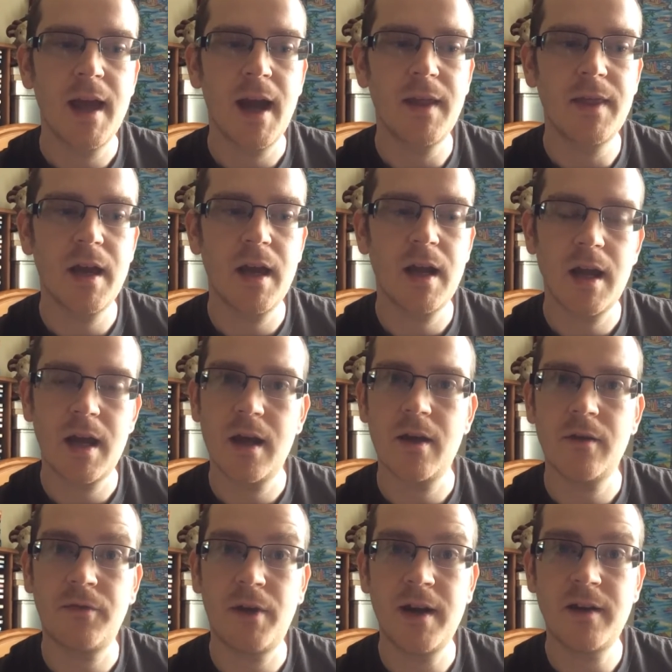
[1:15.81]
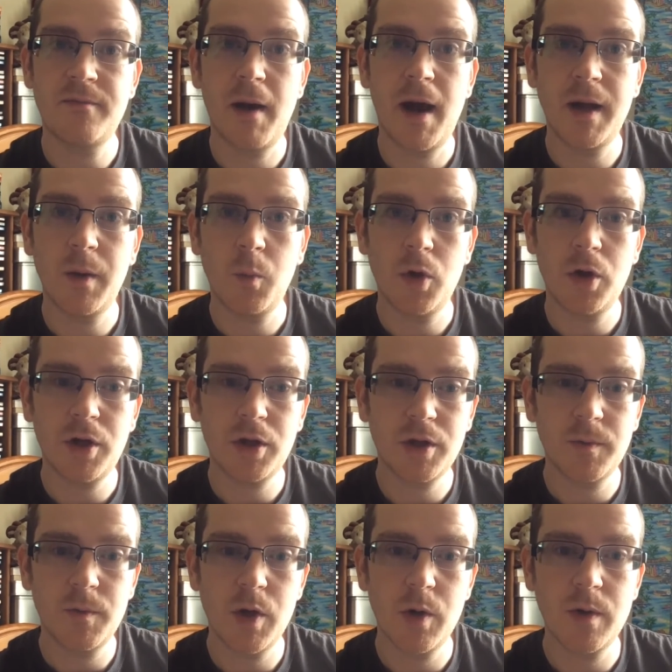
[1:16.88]
And then a friend of mine in work
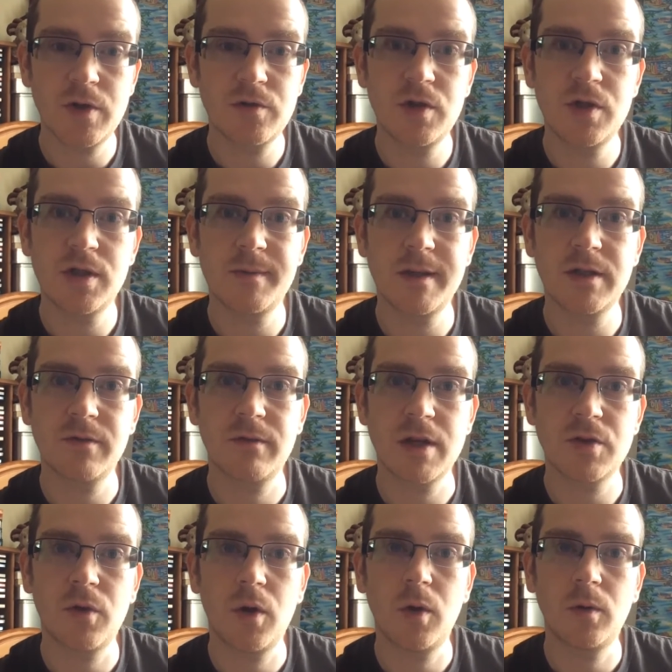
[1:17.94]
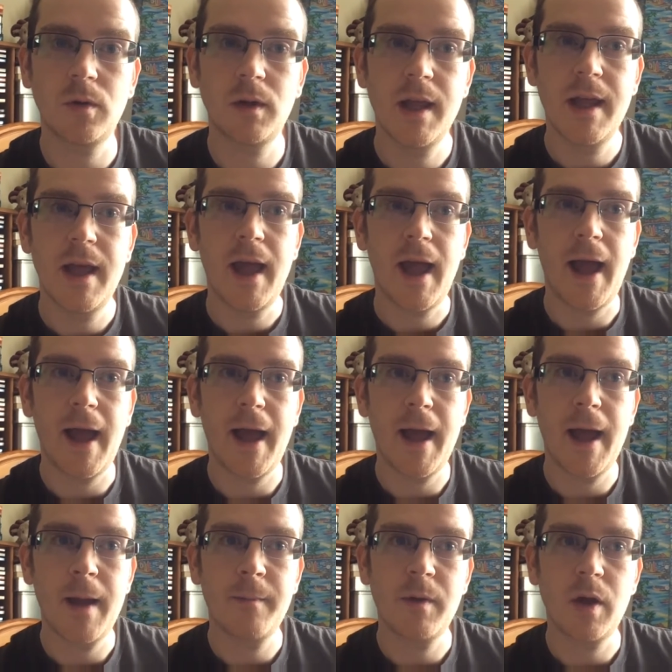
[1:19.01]
who introduced me to Rich Roll,
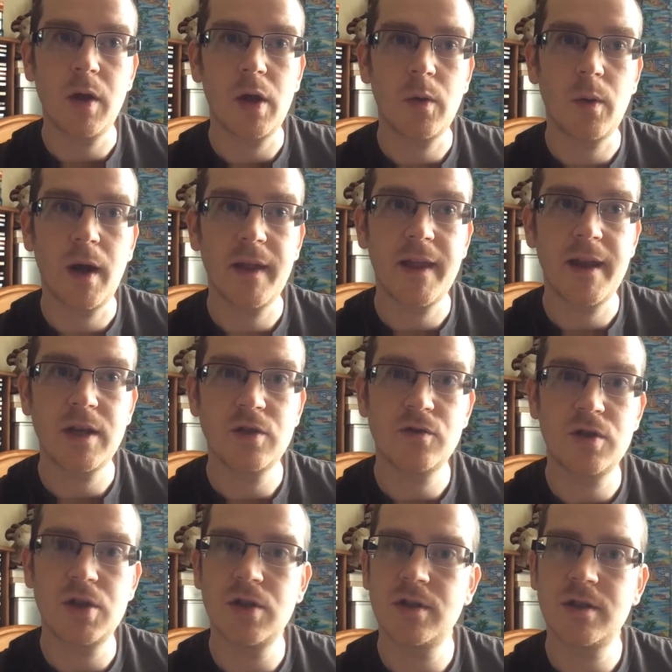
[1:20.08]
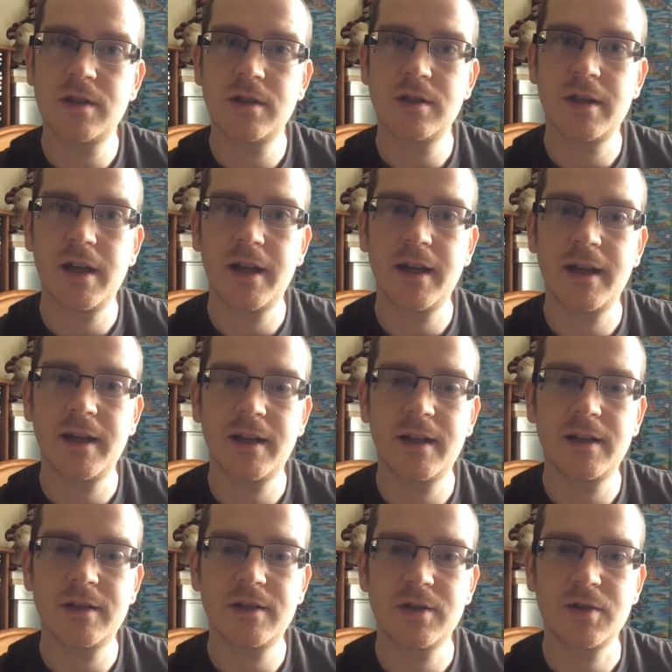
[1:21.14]
who I then introduced
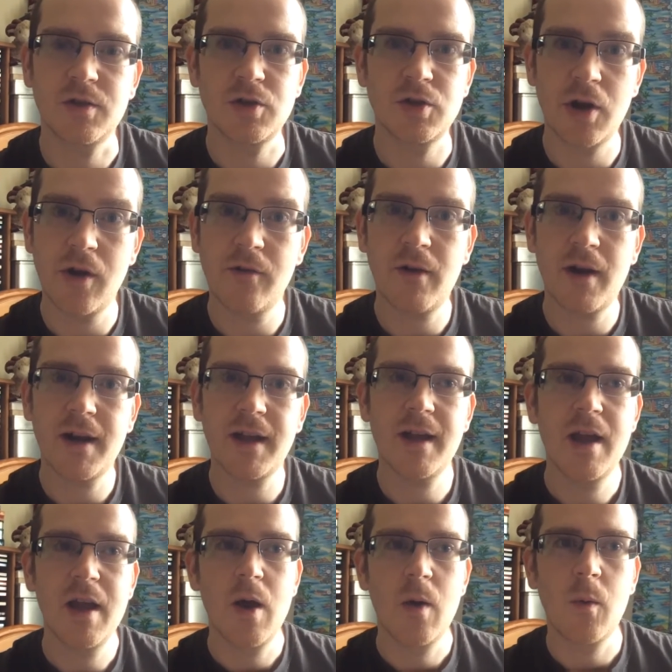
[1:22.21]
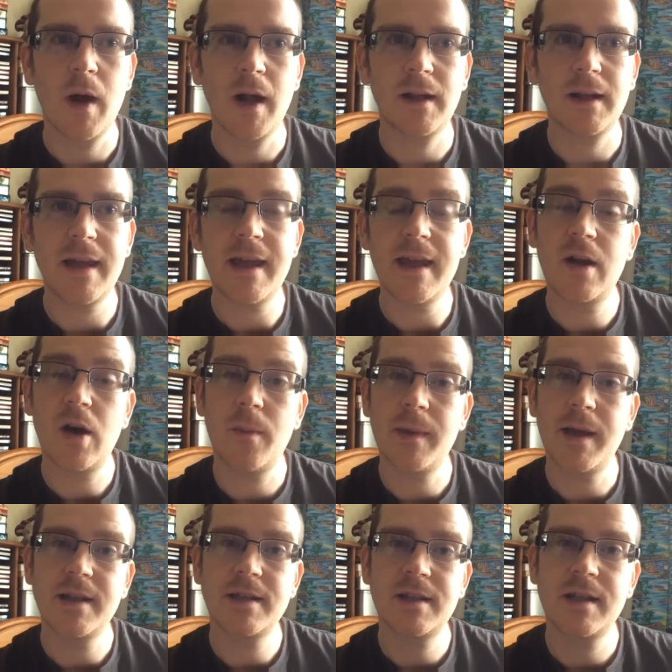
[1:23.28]
to sort of Durianrider. Well, he got
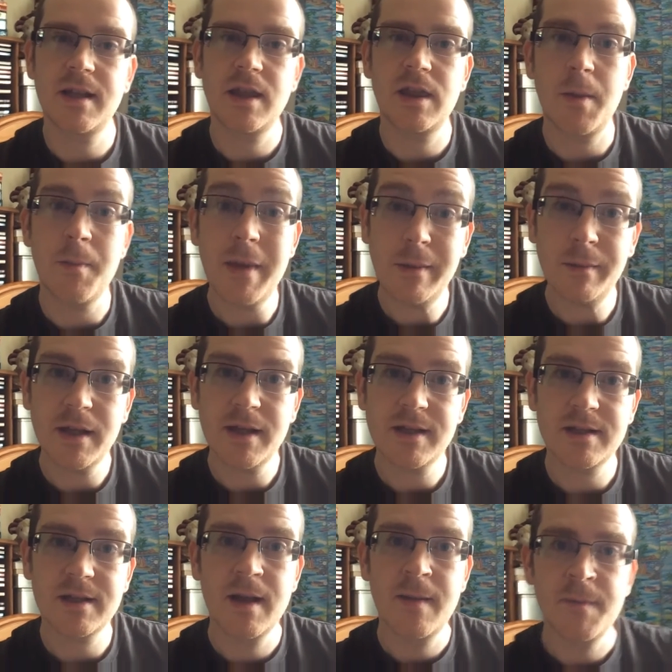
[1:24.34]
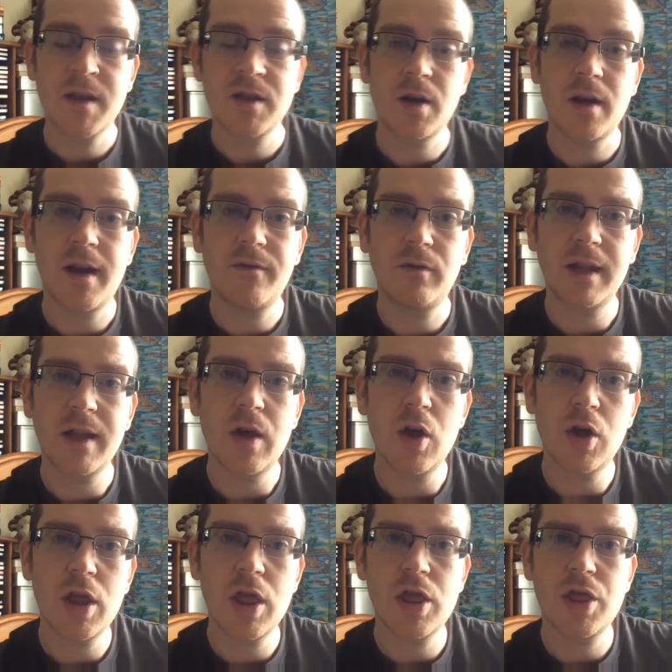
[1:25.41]
me into The Minimalists. So I never really
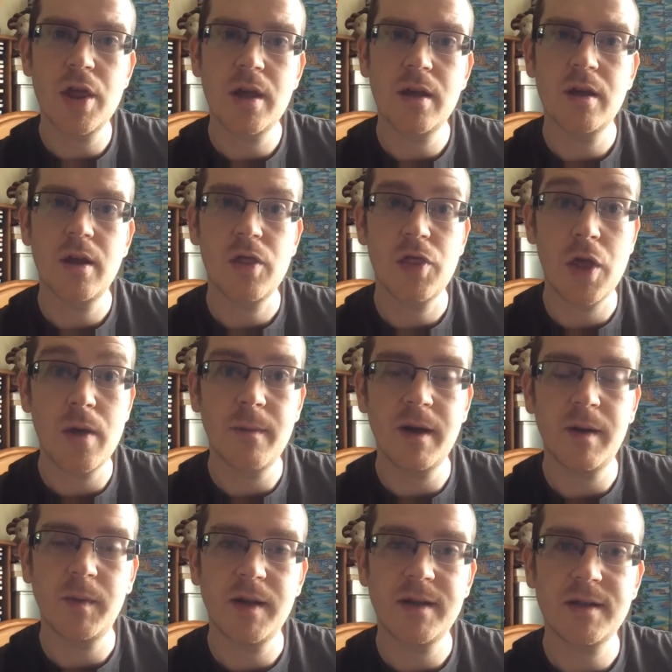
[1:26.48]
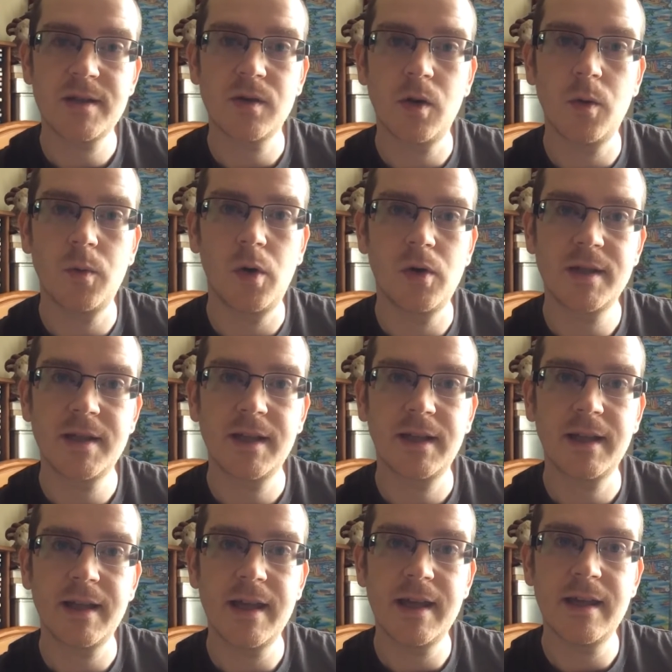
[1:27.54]
heard of the Minimalists
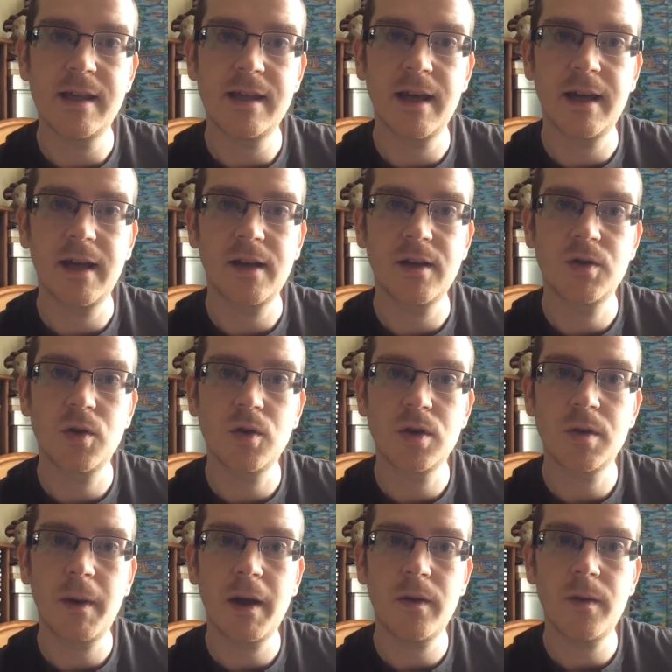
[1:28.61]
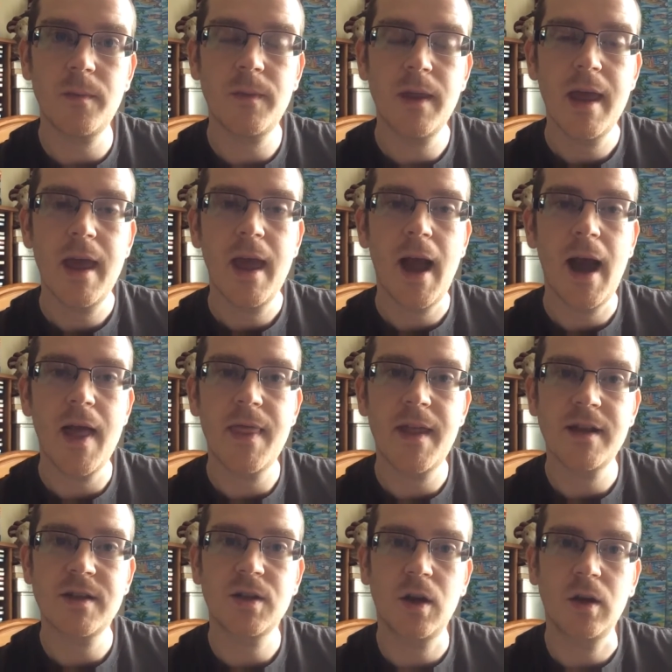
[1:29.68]
until he talked about them, and
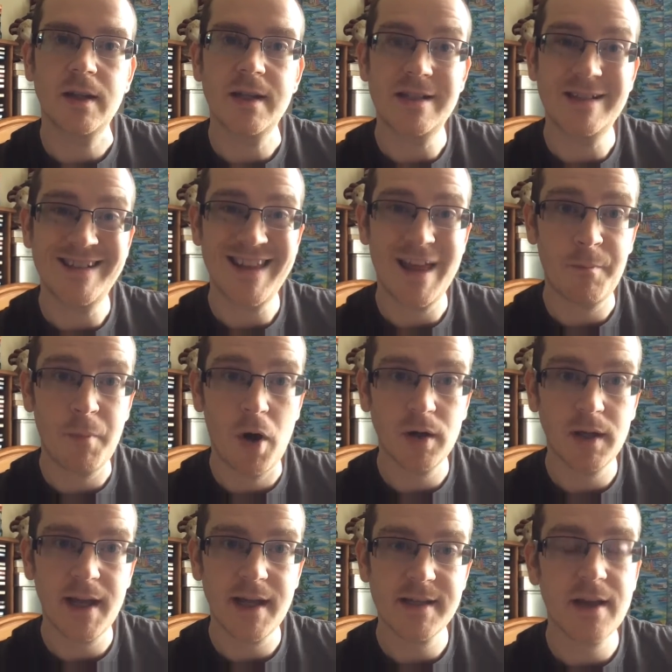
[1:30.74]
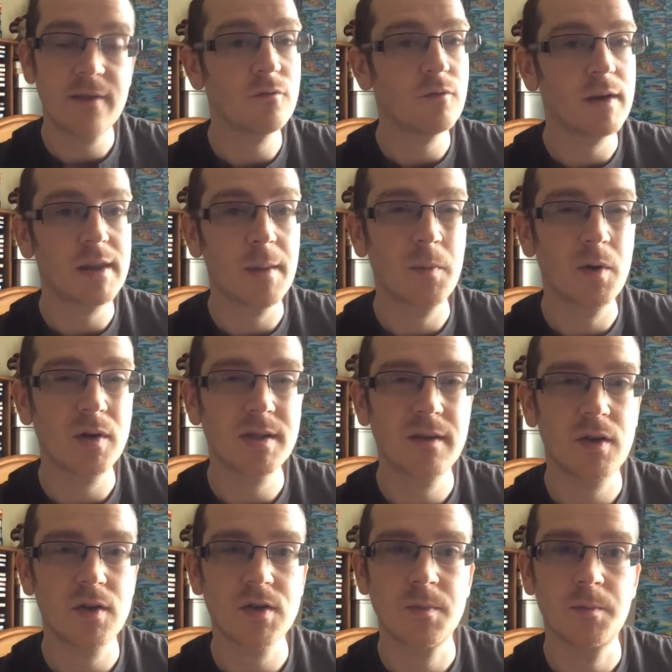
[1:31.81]
then I started listening to their podcasts. I haven't read their books.
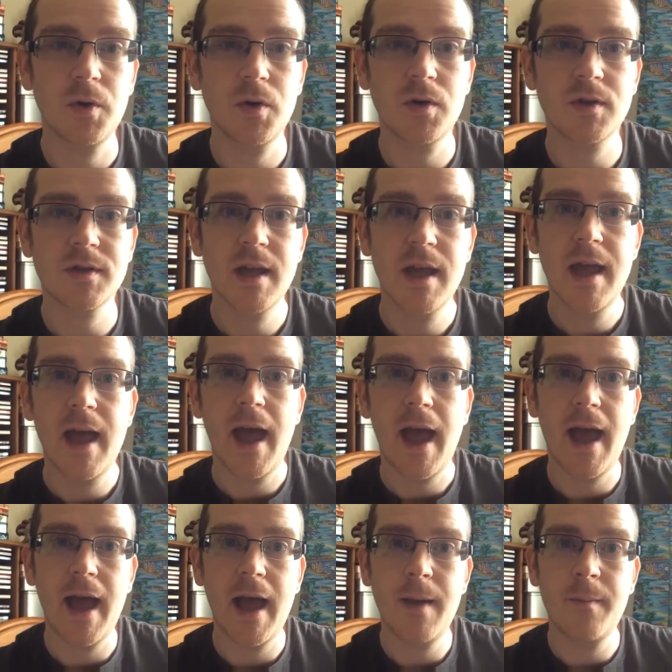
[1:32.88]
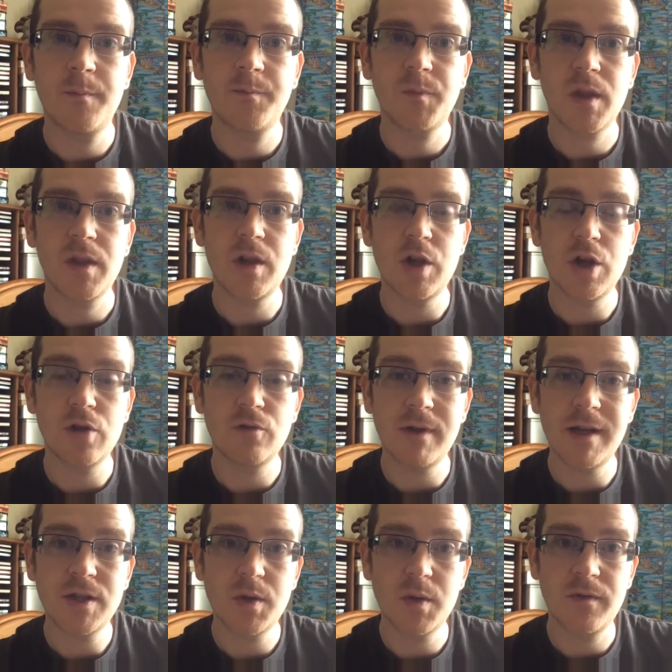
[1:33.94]
They've got some books that you can
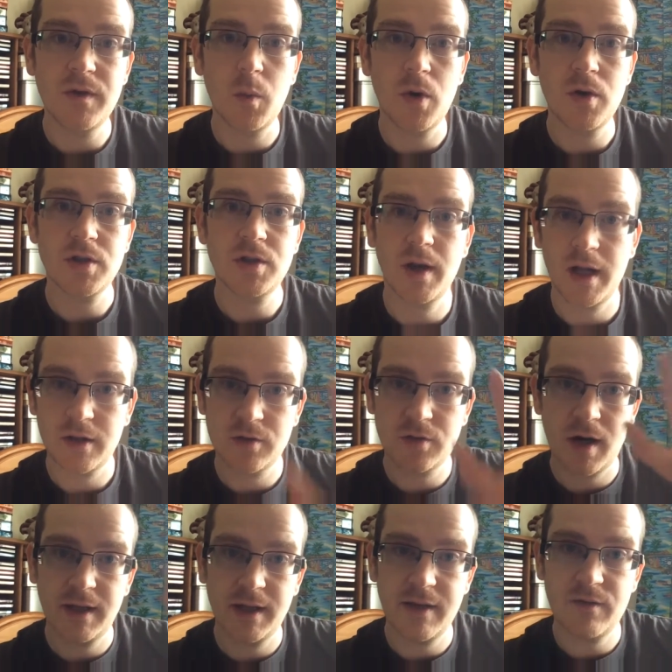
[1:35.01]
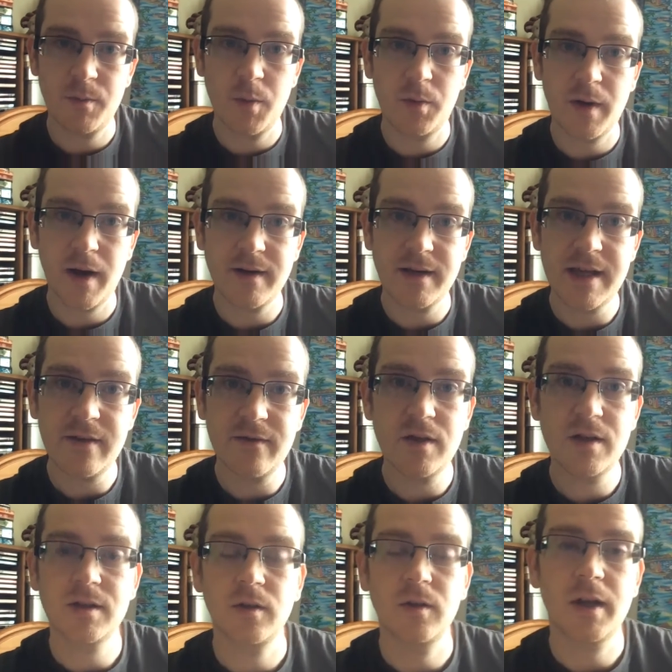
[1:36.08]
read to if you want to, and I'll try and leave them up around here for
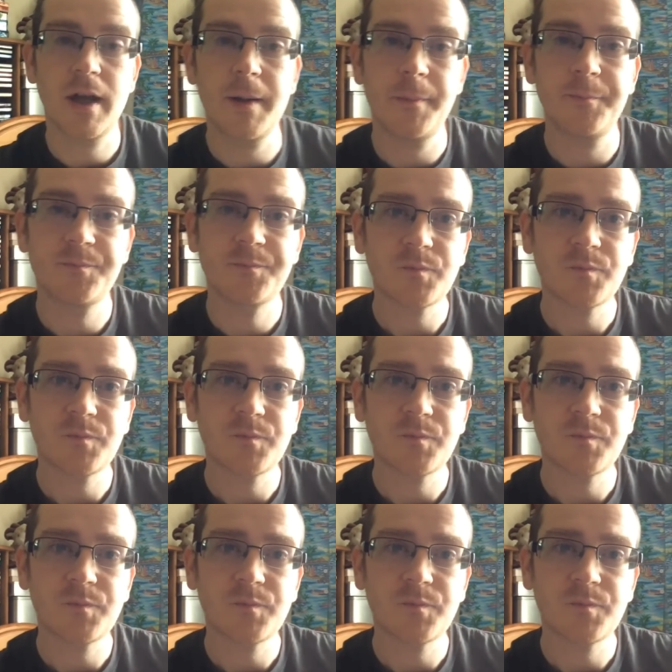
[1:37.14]
you to look at.